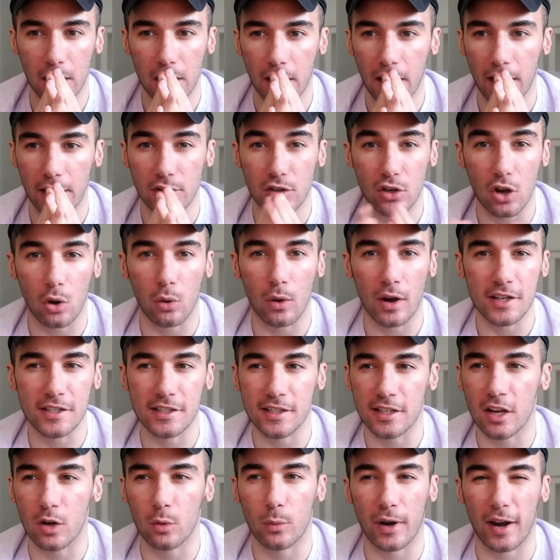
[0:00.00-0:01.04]
had no
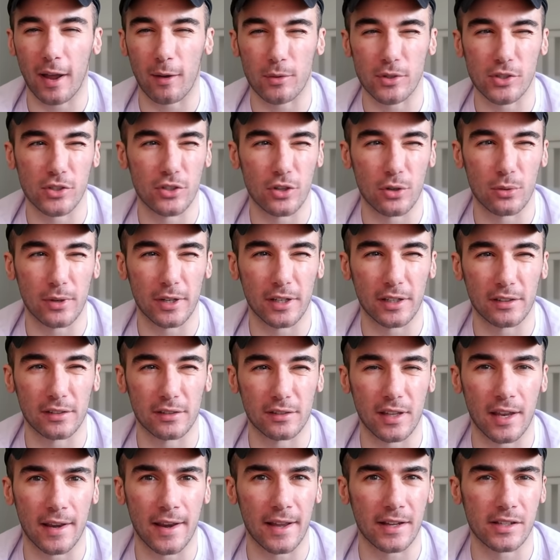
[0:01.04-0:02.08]
idea what I was doing
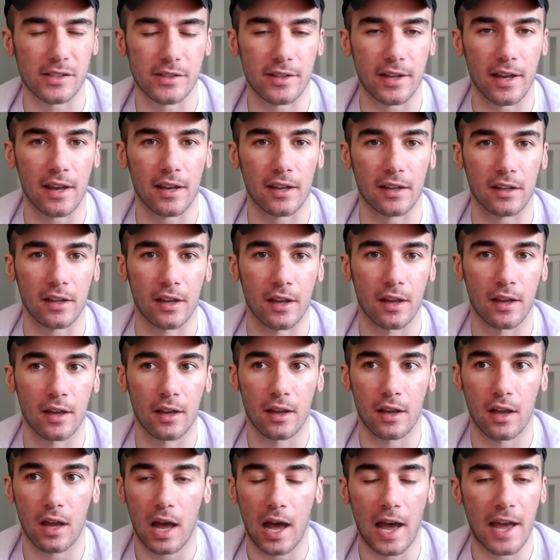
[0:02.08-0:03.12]
the next day.
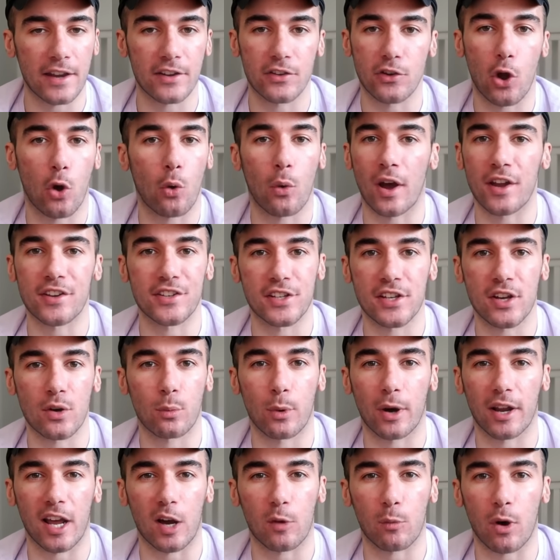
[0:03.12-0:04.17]
I had no idea
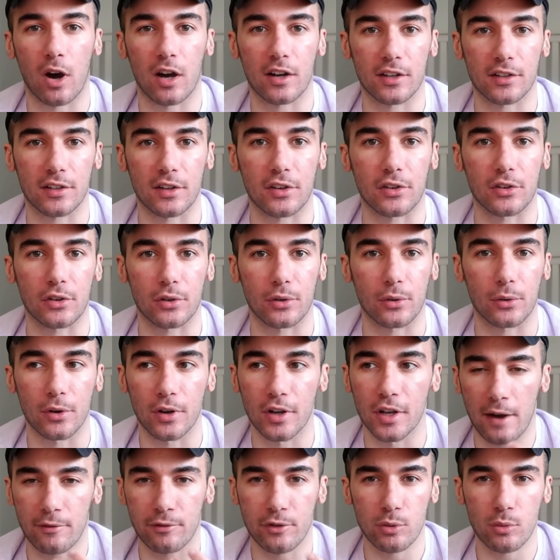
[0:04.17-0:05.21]
what I wanted to do.
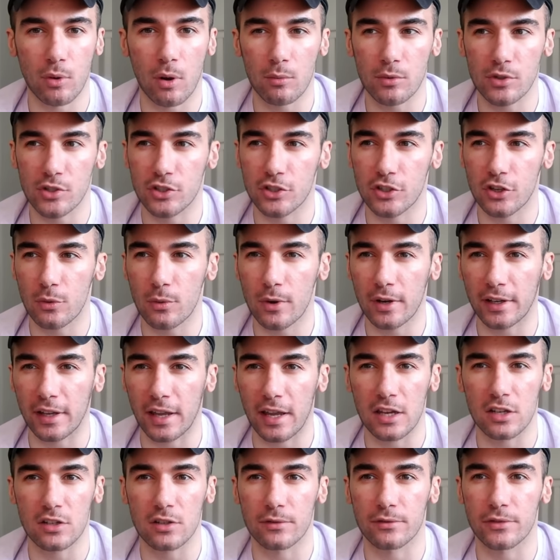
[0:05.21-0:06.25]
Everyone was doing
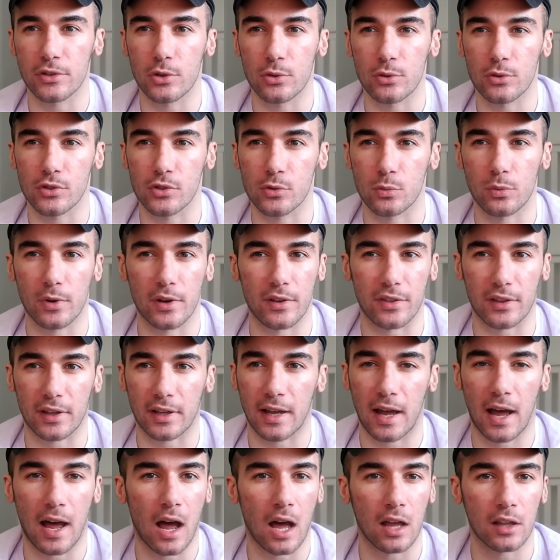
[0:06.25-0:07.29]
interviews with
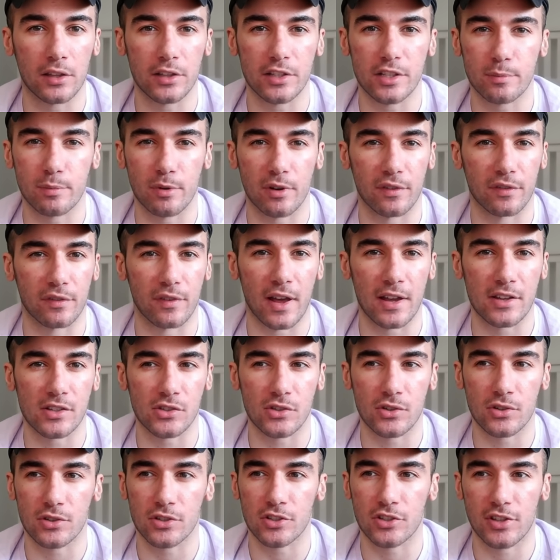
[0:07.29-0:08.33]
college
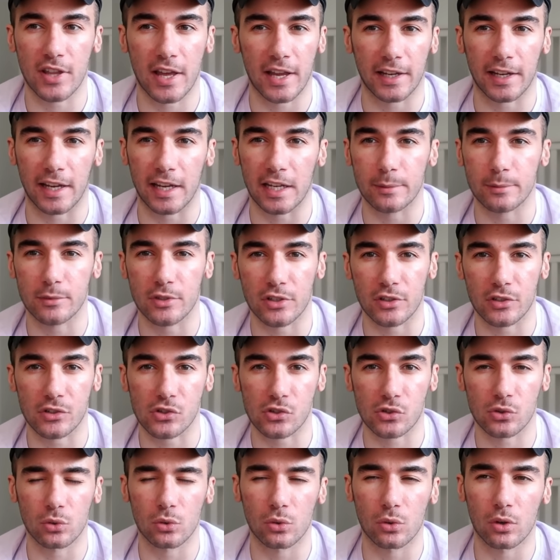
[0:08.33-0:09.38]
professors that came to the
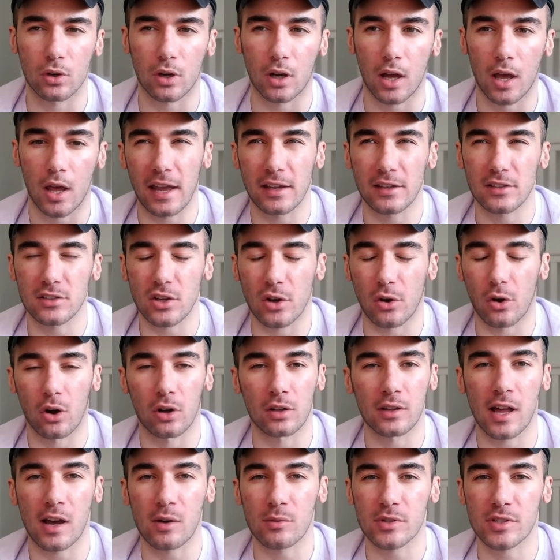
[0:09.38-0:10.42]
school, and
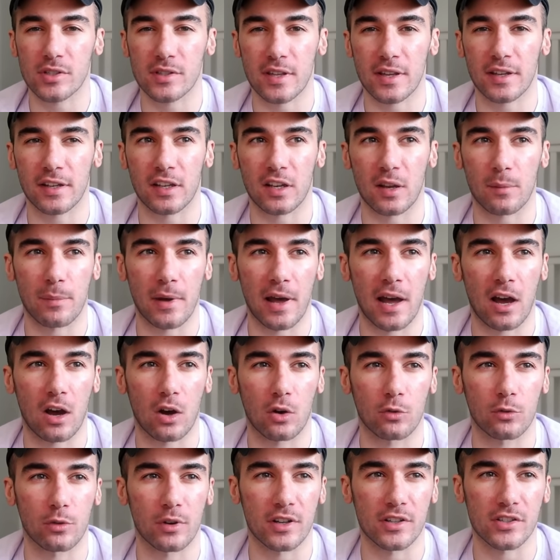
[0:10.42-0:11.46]
all I was thinking
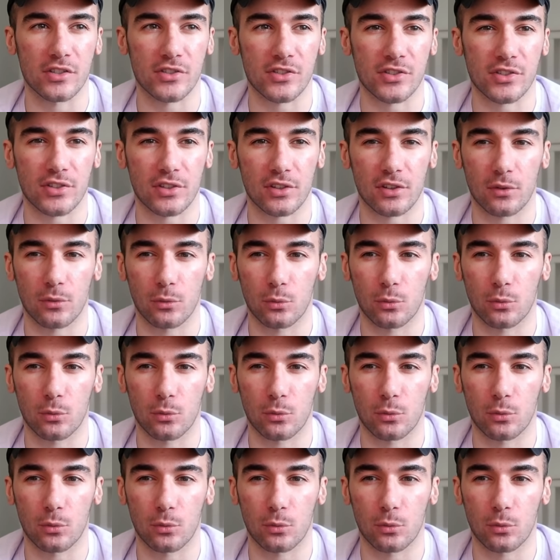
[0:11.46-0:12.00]
about was